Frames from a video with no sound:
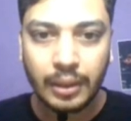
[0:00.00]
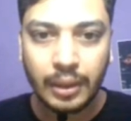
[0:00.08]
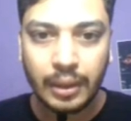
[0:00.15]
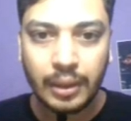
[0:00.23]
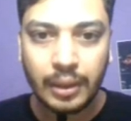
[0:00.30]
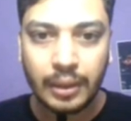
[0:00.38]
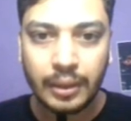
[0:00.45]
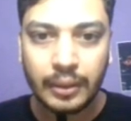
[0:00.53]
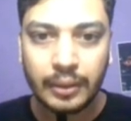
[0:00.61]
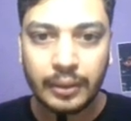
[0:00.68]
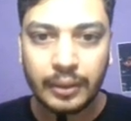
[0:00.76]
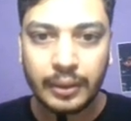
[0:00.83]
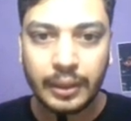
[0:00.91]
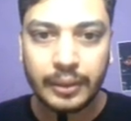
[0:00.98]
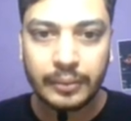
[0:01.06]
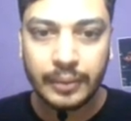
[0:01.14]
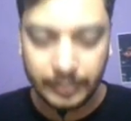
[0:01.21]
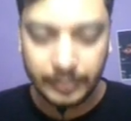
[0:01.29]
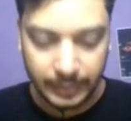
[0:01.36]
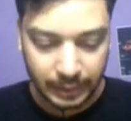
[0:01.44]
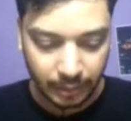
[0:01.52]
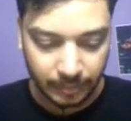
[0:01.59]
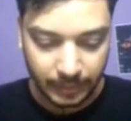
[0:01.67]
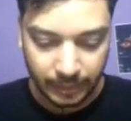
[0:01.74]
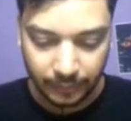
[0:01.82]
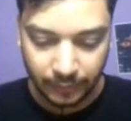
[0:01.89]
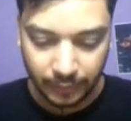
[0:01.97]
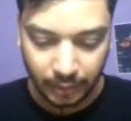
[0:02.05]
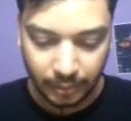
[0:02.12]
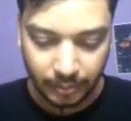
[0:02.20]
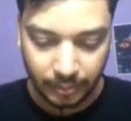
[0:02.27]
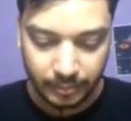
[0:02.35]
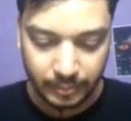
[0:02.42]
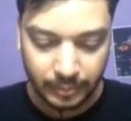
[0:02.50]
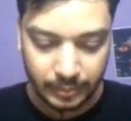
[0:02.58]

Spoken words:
and it will be coming from